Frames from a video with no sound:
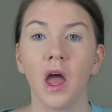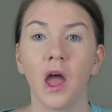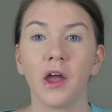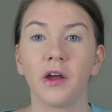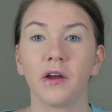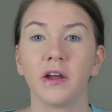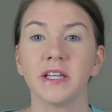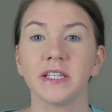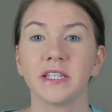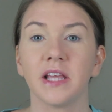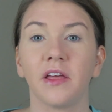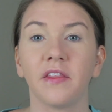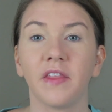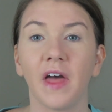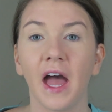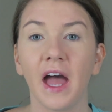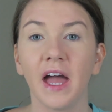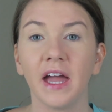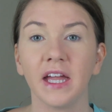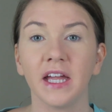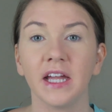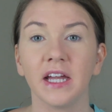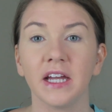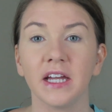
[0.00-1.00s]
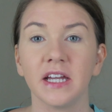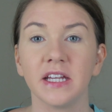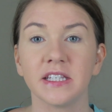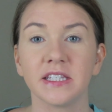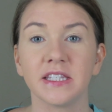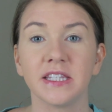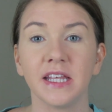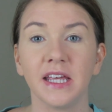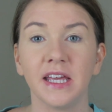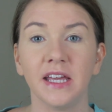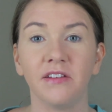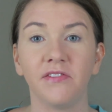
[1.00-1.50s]
Okay, so that
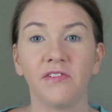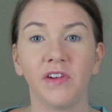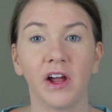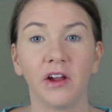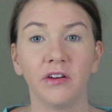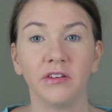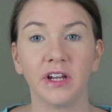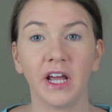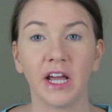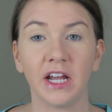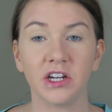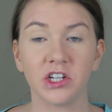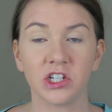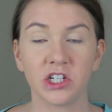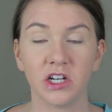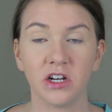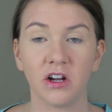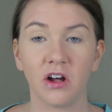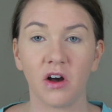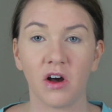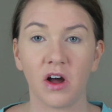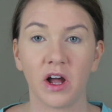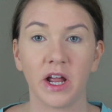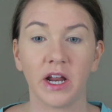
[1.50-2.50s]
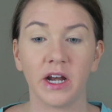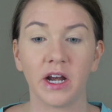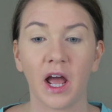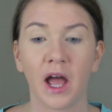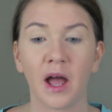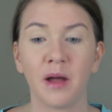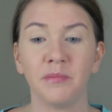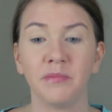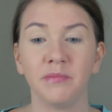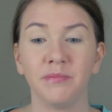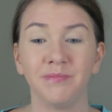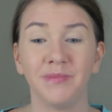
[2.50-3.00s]
is the foundation on.
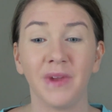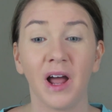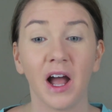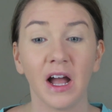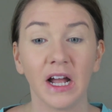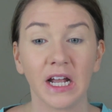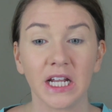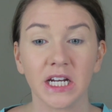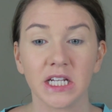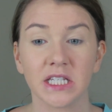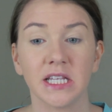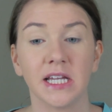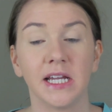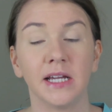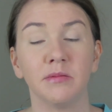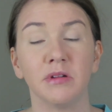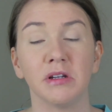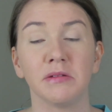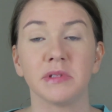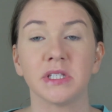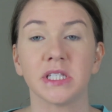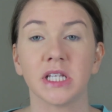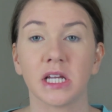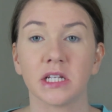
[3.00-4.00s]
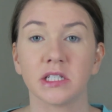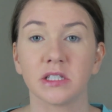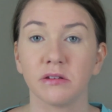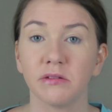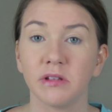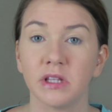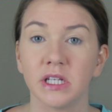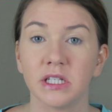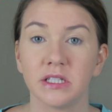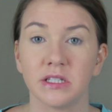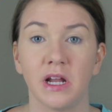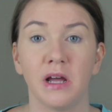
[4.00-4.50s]
I'm not going to say I'm obsessed
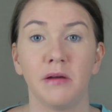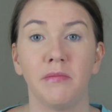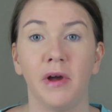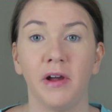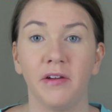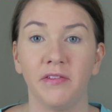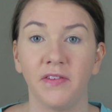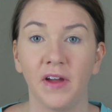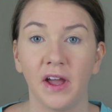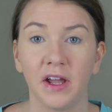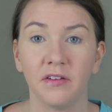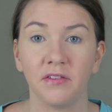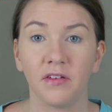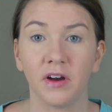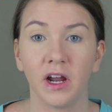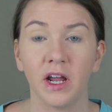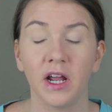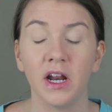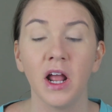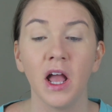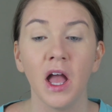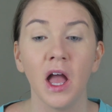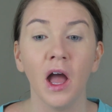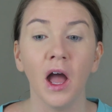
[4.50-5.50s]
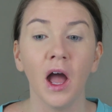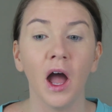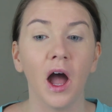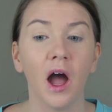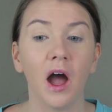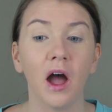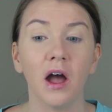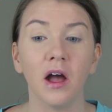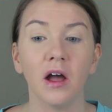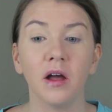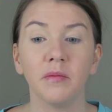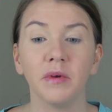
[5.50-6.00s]
with it. It's not my favorite.
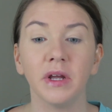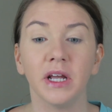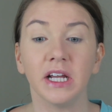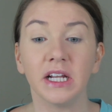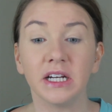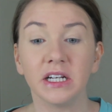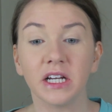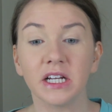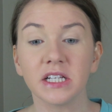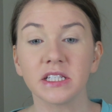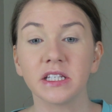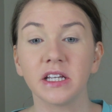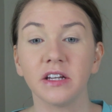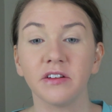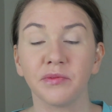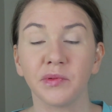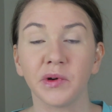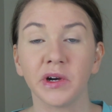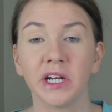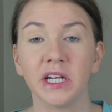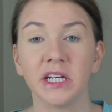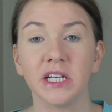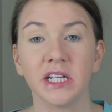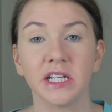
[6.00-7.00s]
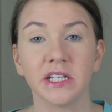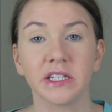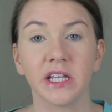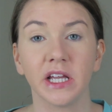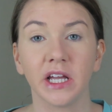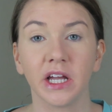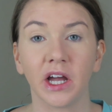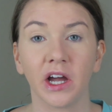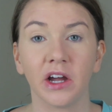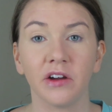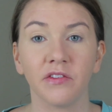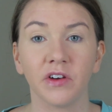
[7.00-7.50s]
It does give pretty
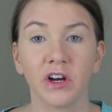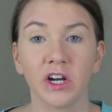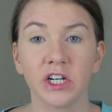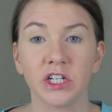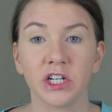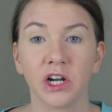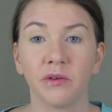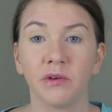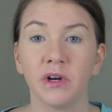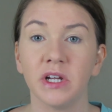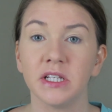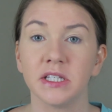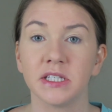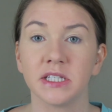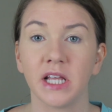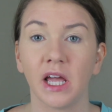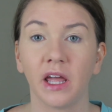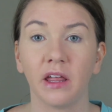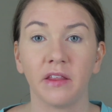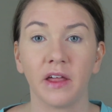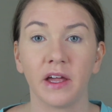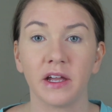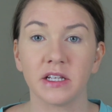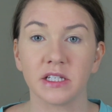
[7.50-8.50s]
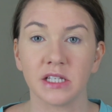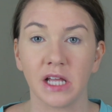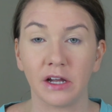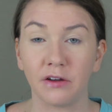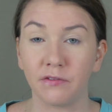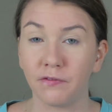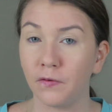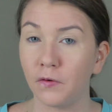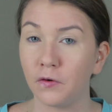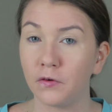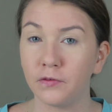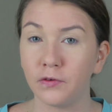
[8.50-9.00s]
decent coverage. I wouldn't say that it's
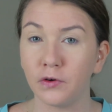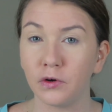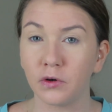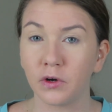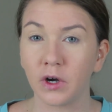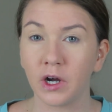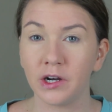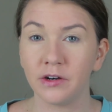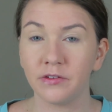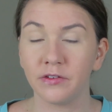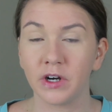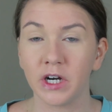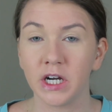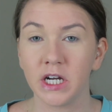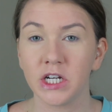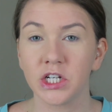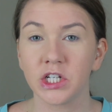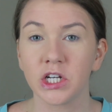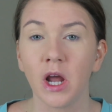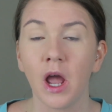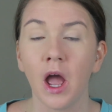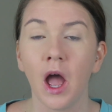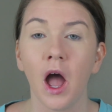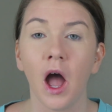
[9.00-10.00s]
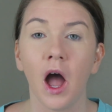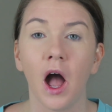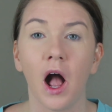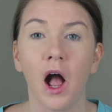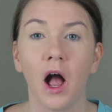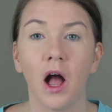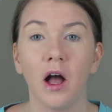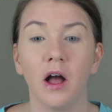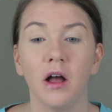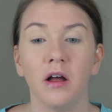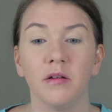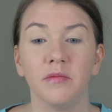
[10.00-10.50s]
like full coverage.
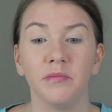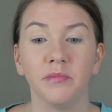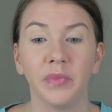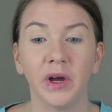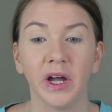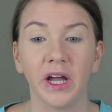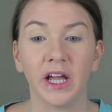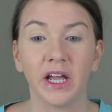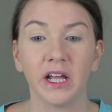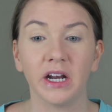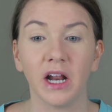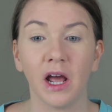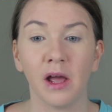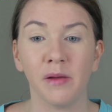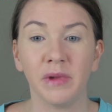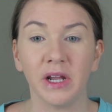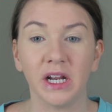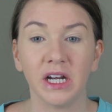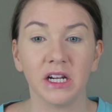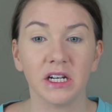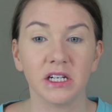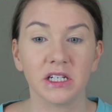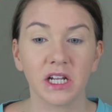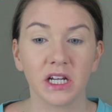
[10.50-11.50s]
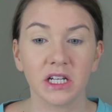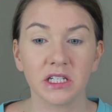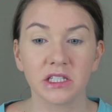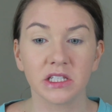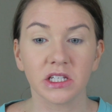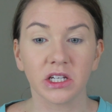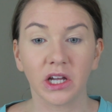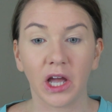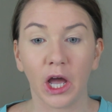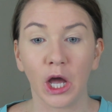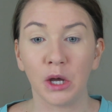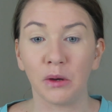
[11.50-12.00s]
But I mean, it
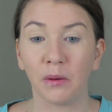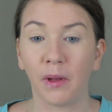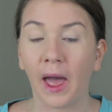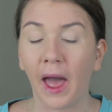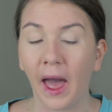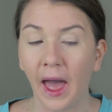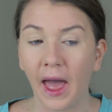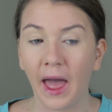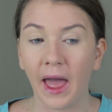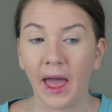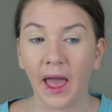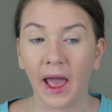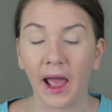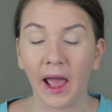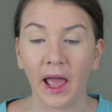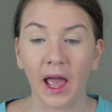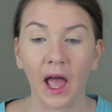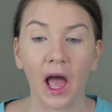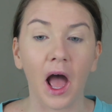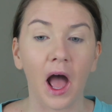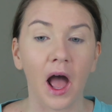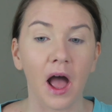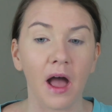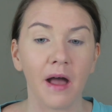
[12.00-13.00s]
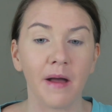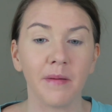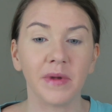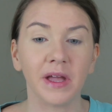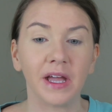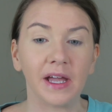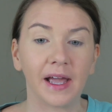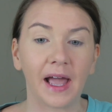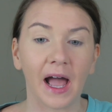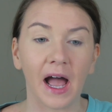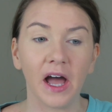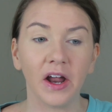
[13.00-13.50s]
does look okay.
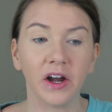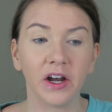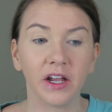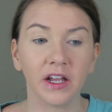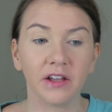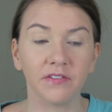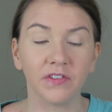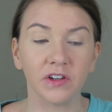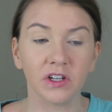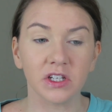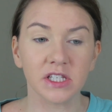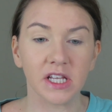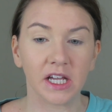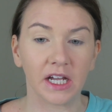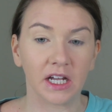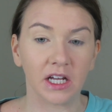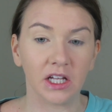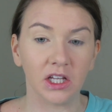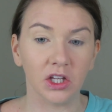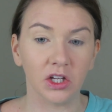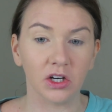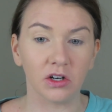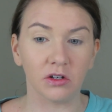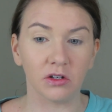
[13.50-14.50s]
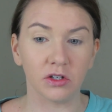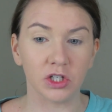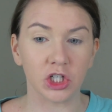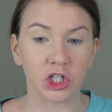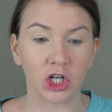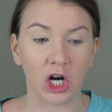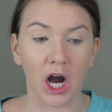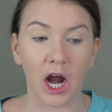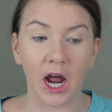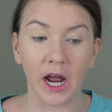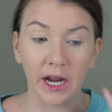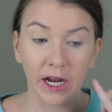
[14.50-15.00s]
It kind of feels like a little
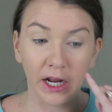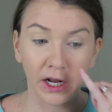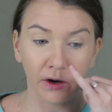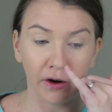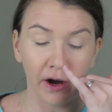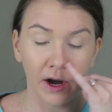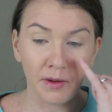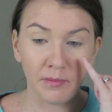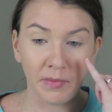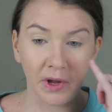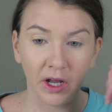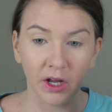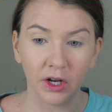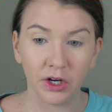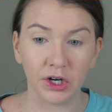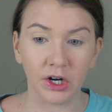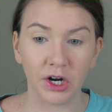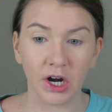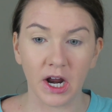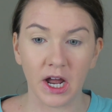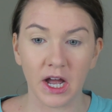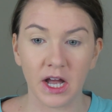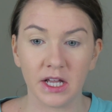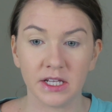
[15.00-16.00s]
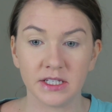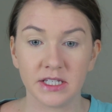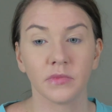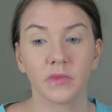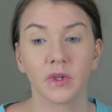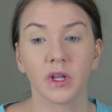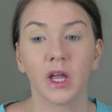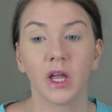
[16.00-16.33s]
drying around my under eyes.